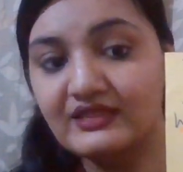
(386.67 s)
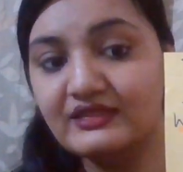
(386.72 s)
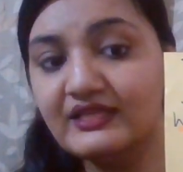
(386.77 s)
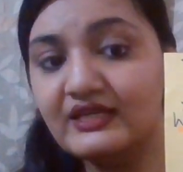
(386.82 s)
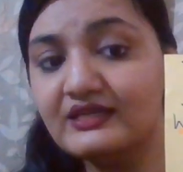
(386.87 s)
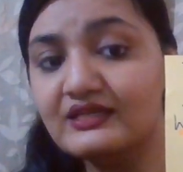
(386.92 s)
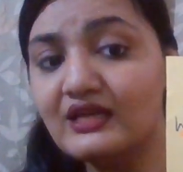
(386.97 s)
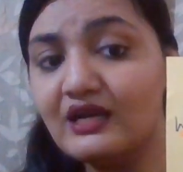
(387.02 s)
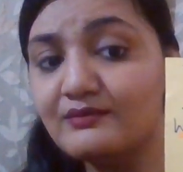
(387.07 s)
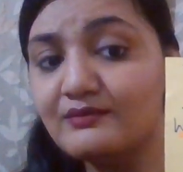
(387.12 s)

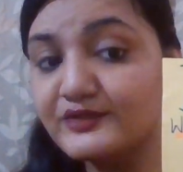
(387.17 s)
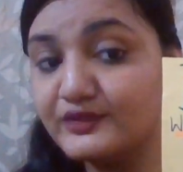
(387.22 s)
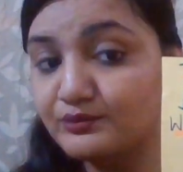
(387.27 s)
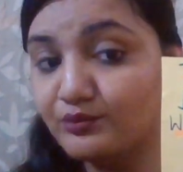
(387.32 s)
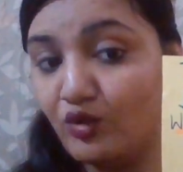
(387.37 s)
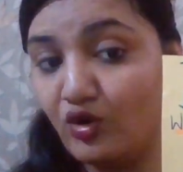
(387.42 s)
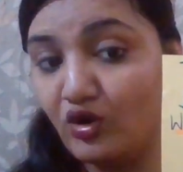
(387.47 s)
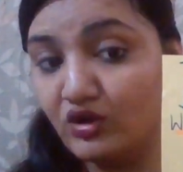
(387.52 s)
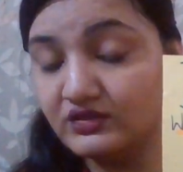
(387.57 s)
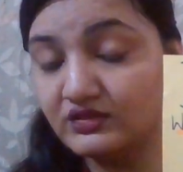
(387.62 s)
Then comes
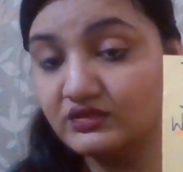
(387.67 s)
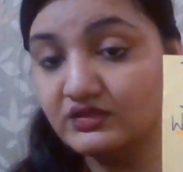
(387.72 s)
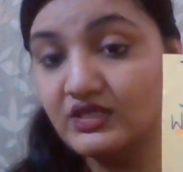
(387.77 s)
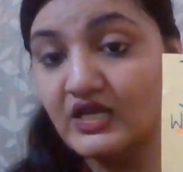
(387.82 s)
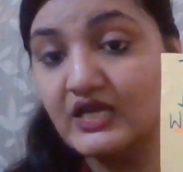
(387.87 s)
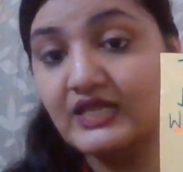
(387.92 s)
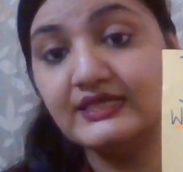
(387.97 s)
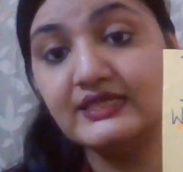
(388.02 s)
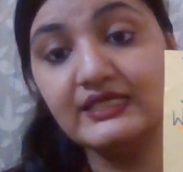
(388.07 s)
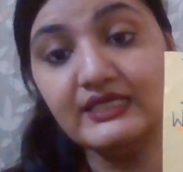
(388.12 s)
moth.
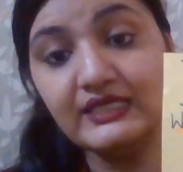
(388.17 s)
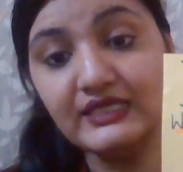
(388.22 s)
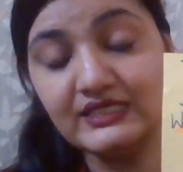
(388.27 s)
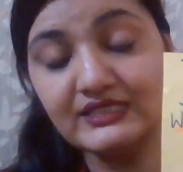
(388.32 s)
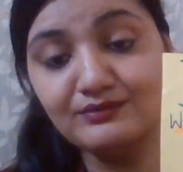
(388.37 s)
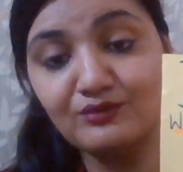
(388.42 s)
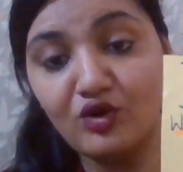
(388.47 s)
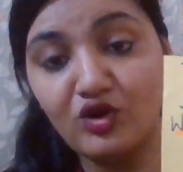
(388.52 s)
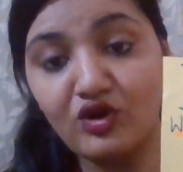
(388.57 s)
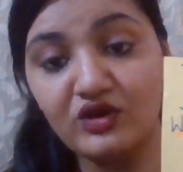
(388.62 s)
These
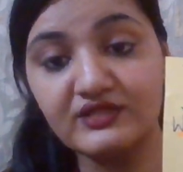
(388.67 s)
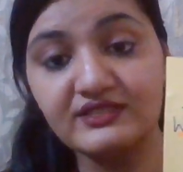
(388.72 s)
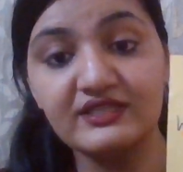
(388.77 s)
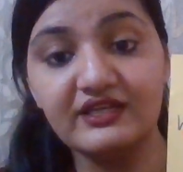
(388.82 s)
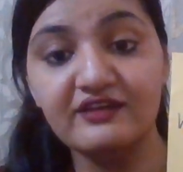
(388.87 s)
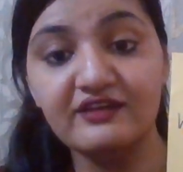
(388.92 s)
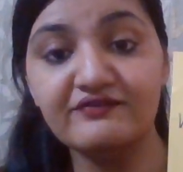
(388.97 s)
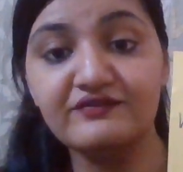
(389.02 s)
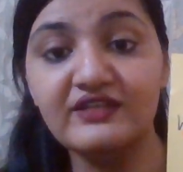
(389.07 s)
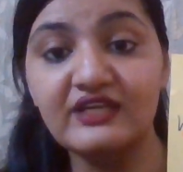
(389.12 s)
moths,
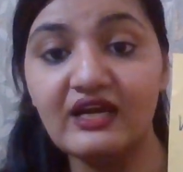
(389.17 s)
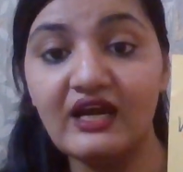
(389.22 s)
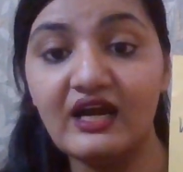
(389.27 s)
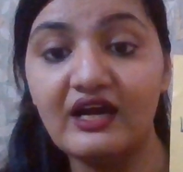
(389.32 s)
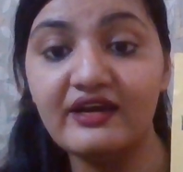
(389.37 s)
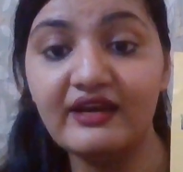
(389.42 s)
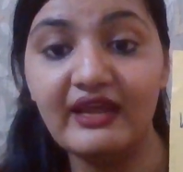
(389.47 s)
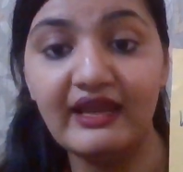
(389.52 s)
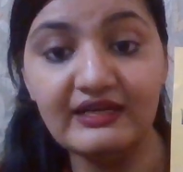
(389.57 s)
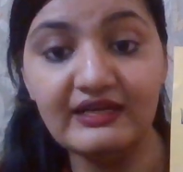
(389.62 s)
if they
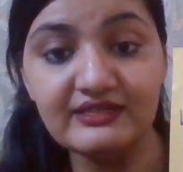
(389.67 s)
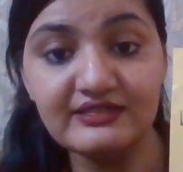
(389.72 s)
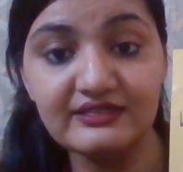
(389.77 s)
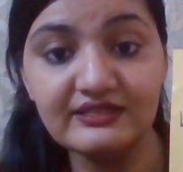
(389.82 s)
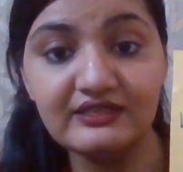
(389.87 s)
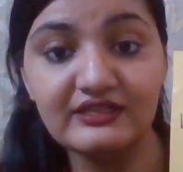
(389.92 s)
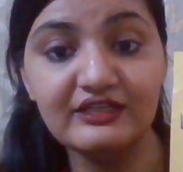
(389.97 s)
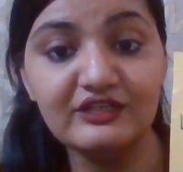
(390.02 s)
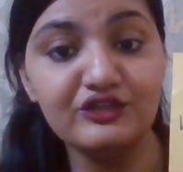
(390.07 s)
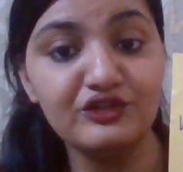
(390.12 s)
are
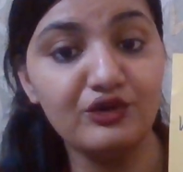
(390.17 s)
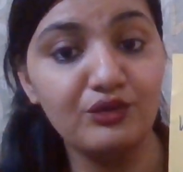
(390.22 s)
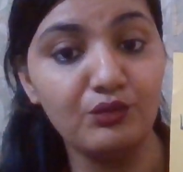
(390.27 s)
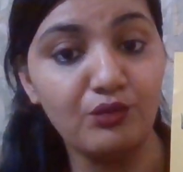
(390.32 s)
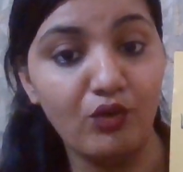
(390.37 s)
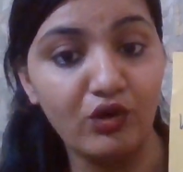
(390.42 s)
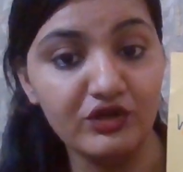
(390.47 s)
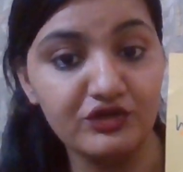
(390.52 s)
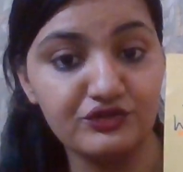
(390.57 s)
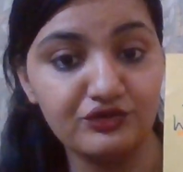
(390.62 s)
entered in your
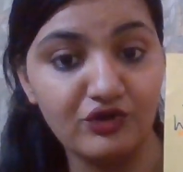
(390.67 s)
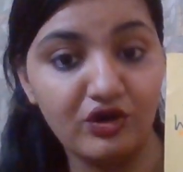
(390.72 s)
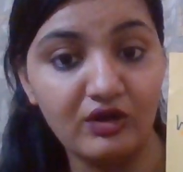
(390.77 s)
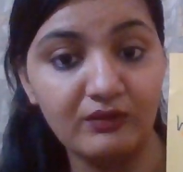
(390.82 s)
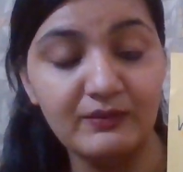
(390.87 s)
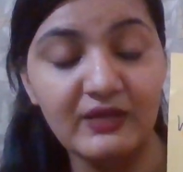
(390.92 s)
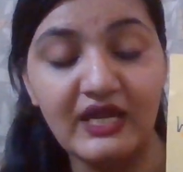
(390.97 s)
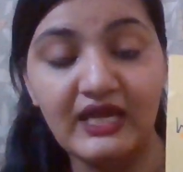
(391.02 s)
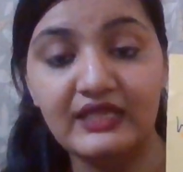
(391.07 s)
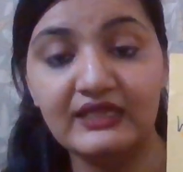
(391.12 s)

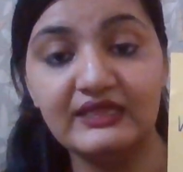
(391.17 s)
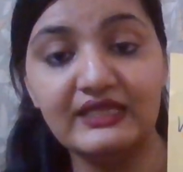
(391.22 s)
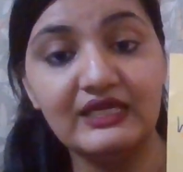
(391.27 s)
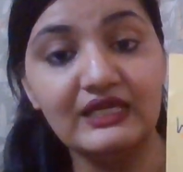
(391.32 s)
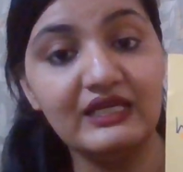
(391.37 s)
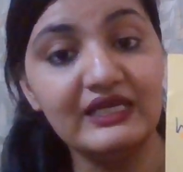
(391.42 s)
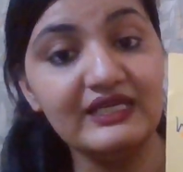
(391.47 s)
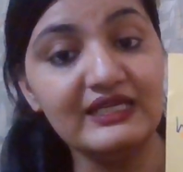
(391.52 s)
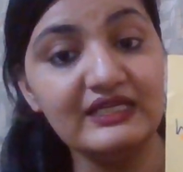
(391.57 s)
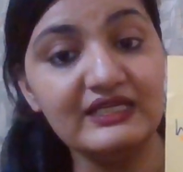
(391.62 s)
wardrobe,
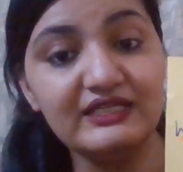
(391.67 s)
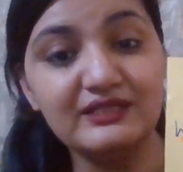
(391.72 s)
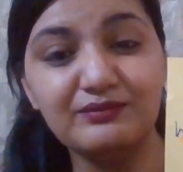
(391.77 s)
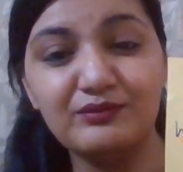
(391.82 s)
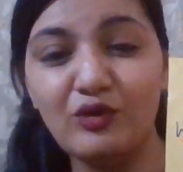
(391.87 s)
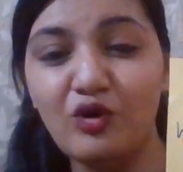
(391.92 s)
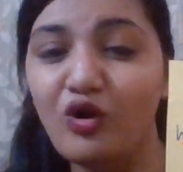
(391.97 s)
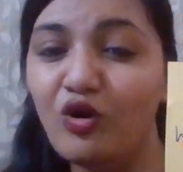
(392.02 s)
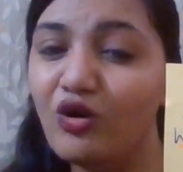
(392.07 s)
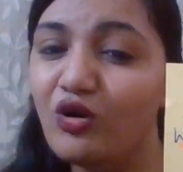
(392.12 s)
they'll eat up
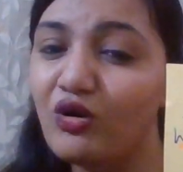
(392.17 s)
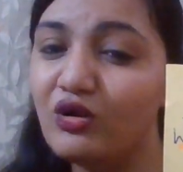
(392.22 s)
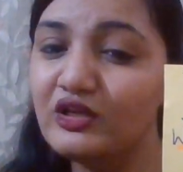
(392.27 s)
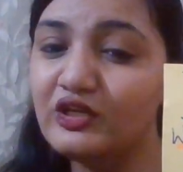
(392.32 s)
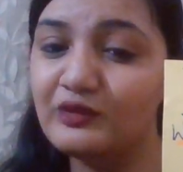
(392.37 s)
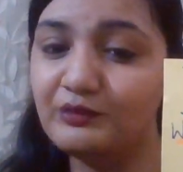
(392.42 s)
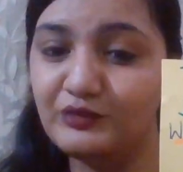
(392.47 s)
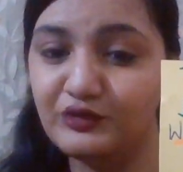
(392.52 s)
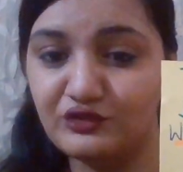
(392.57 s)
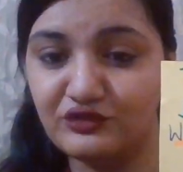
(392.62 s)
all
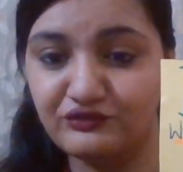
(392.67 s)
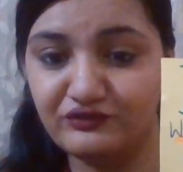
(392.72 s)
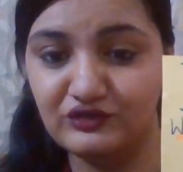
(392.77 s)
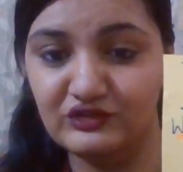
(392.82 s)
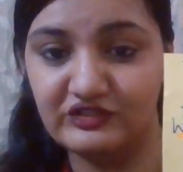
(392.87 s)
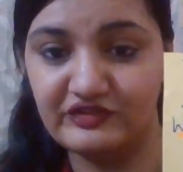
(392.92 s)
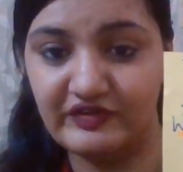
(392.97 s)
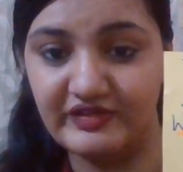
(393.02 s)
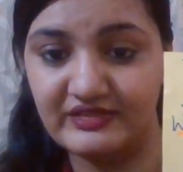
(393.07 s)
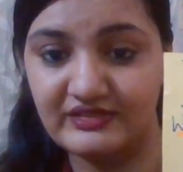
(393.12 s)
your
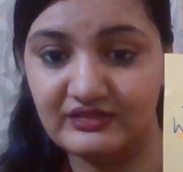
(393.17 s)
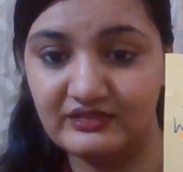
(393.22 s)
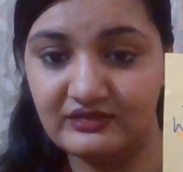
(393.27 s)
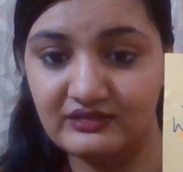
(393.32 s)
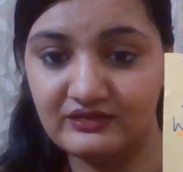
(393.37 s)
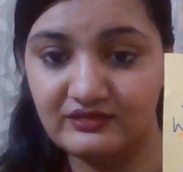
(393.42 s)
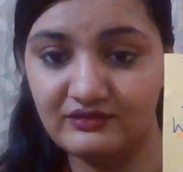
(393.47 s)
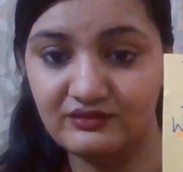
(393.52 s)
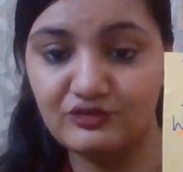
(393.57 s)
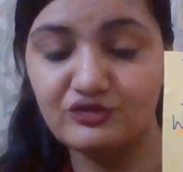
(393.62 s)
beautiful
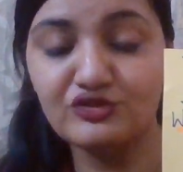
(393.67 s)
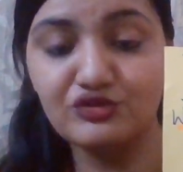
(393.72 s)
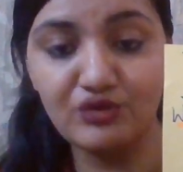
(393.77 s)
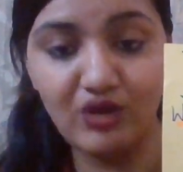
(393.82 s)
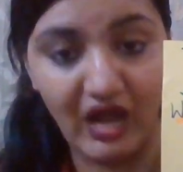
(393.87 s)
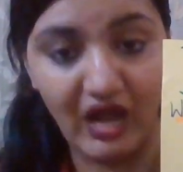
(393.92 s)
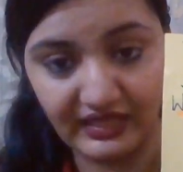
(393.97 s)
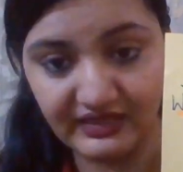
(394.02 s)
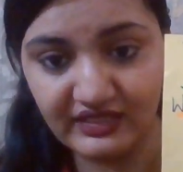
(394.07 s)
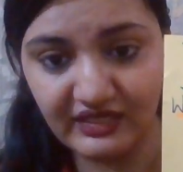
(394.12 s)
dresses. So,
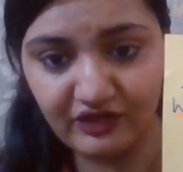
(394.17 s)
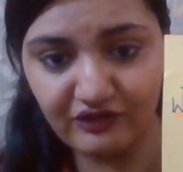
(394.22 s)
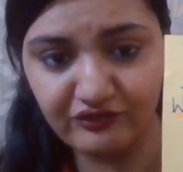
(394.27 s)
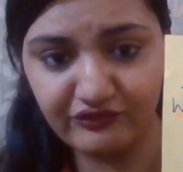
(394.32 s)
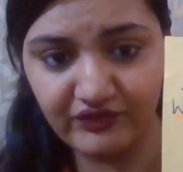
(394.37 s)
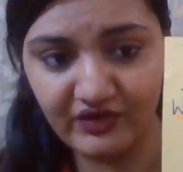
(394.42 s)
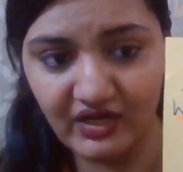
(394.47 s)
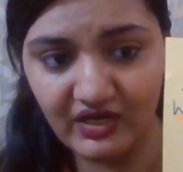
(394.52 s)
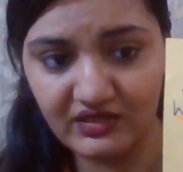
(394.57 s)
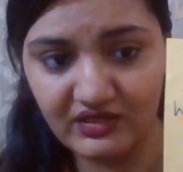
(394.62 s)
are they your
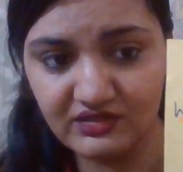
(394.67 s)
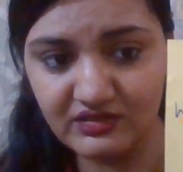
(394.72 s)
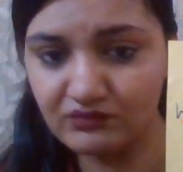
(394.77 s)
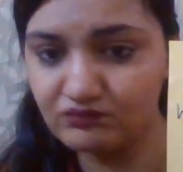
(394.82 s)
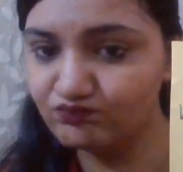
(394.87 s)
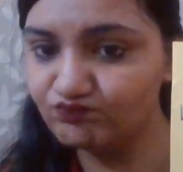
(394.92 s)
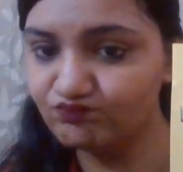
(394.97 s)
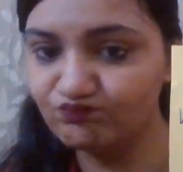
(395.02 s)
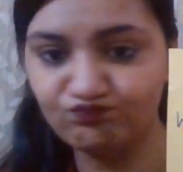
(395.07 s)
friends?